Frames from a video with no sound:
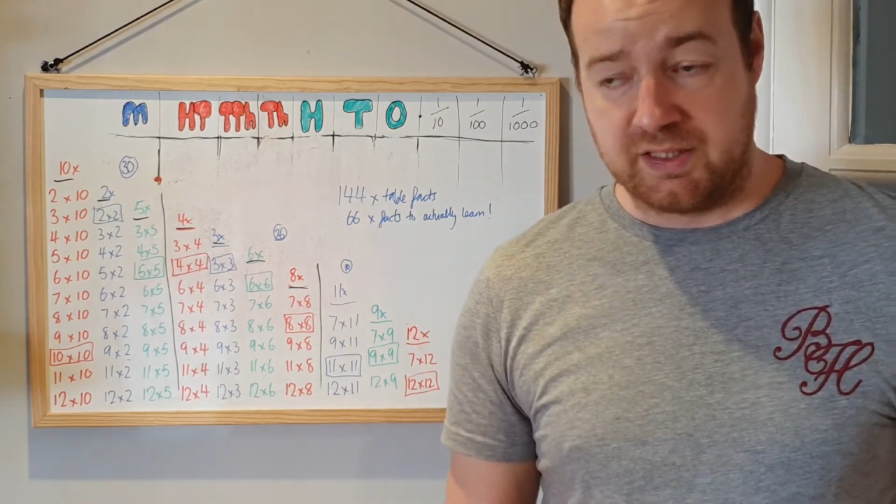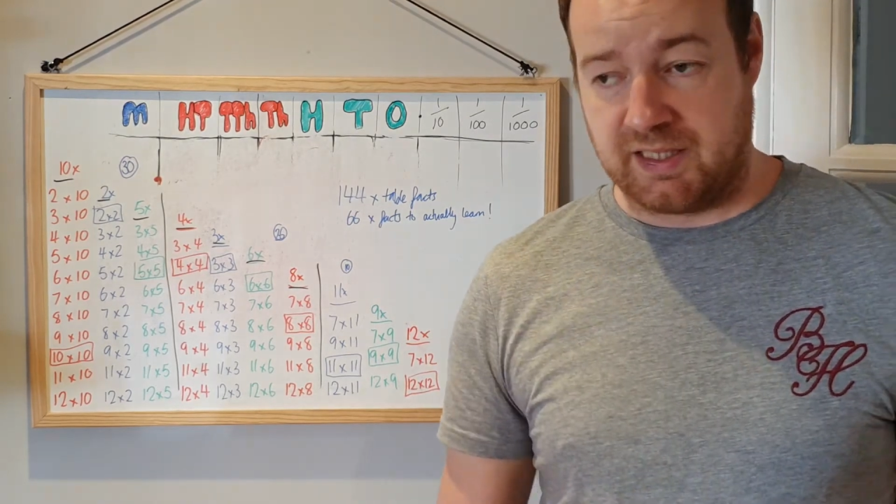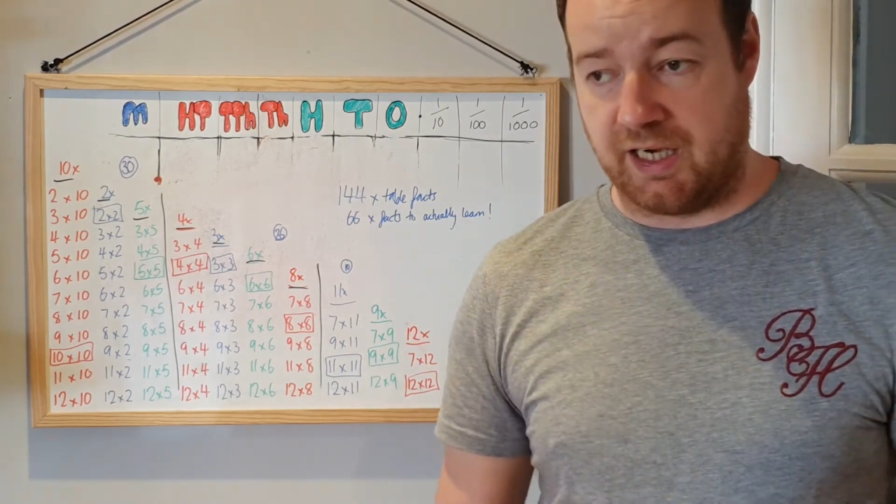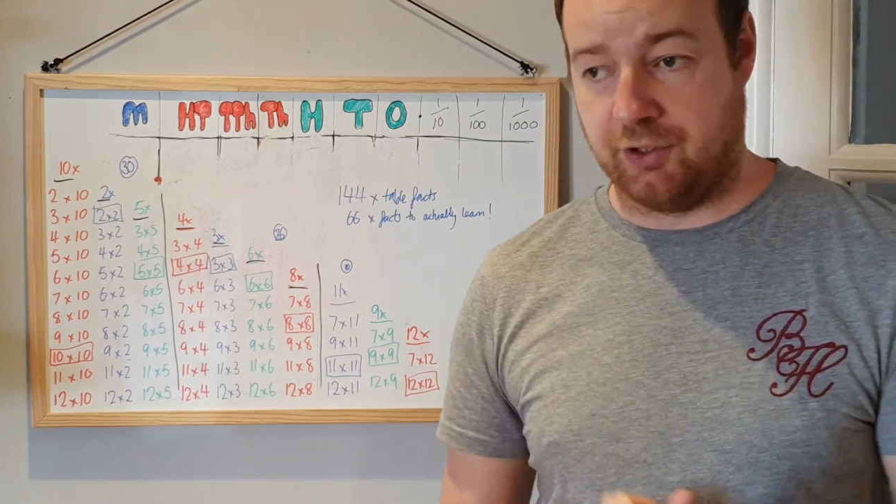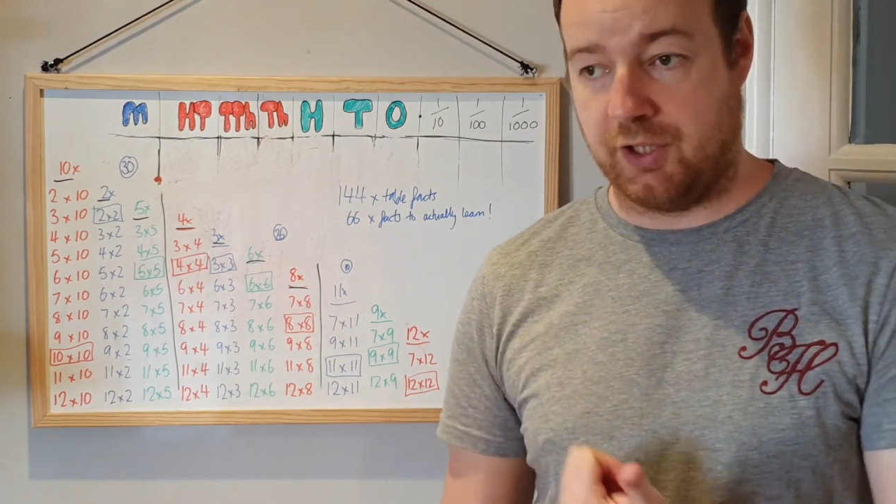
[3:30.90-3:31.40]

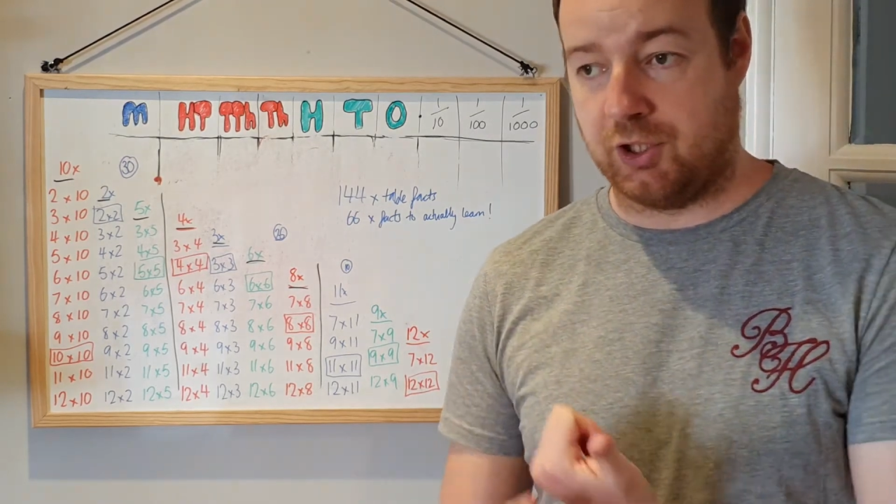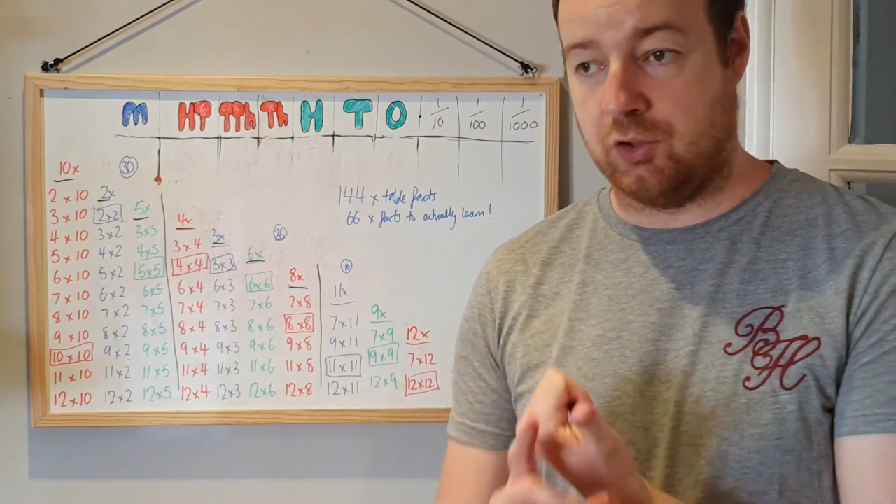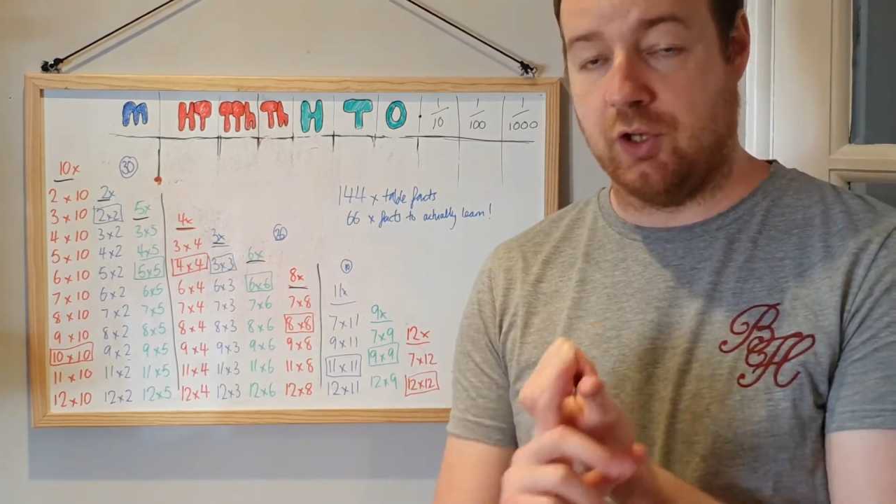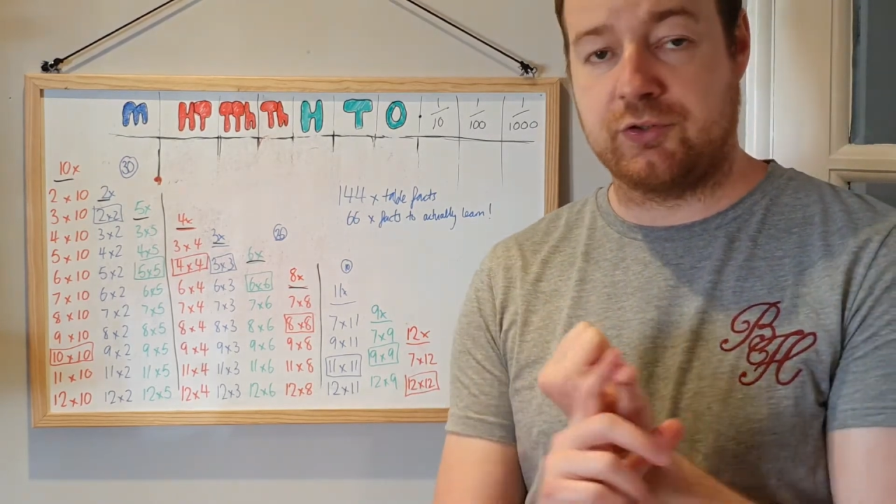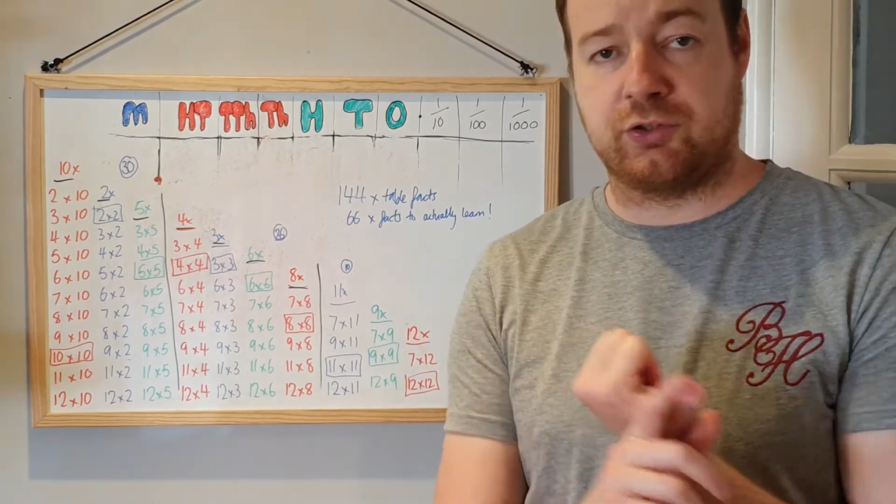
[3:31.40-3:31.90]
and I know
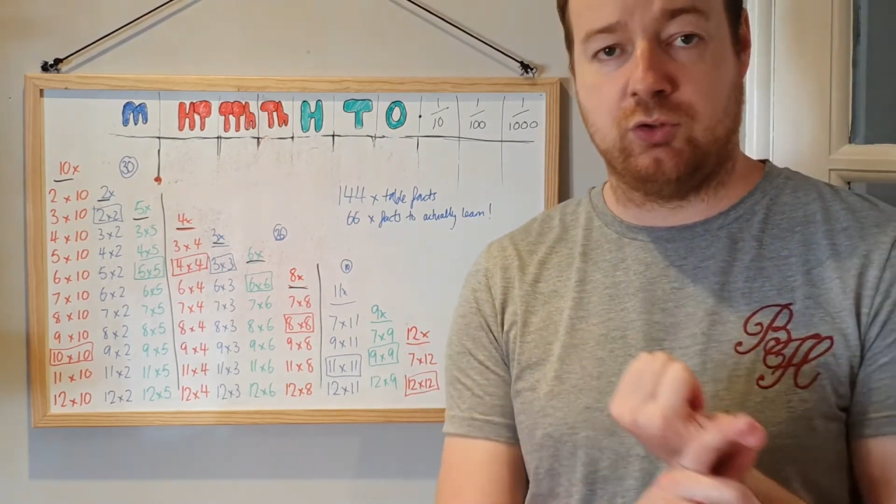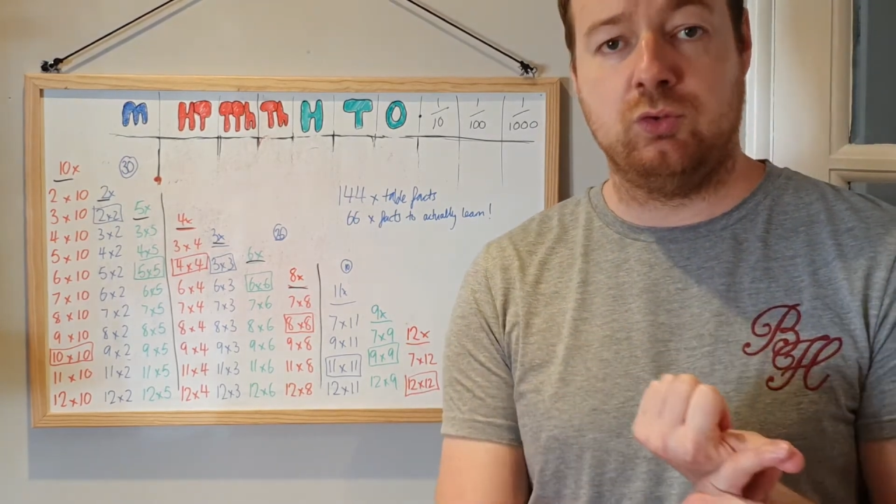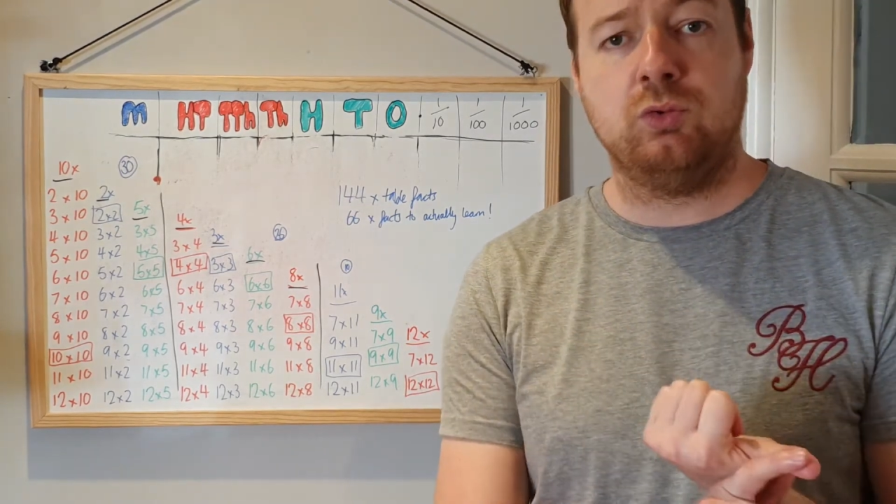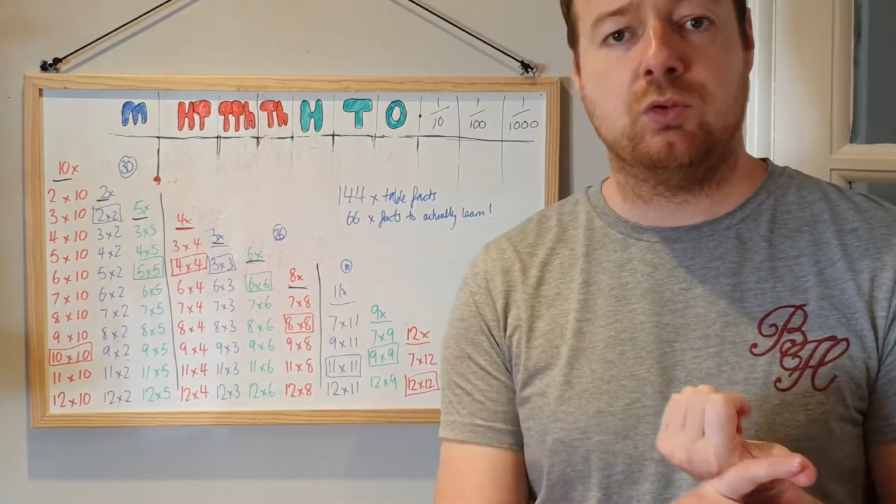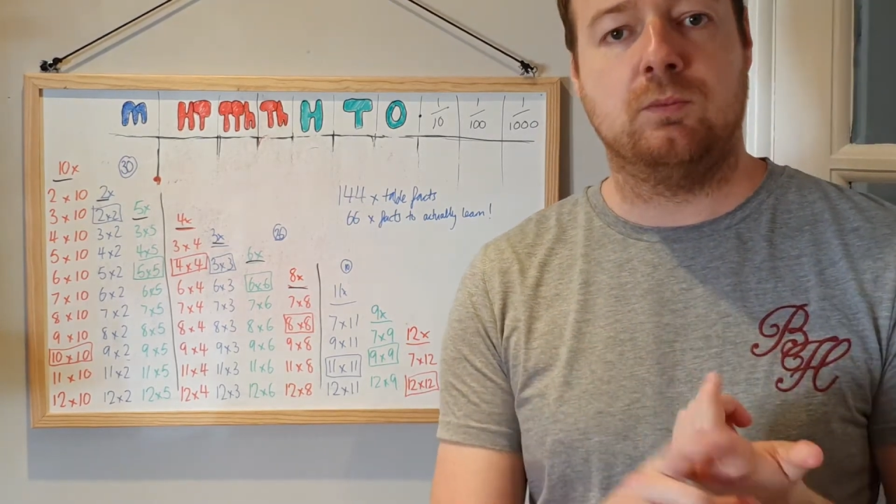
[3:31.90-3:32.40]
that 2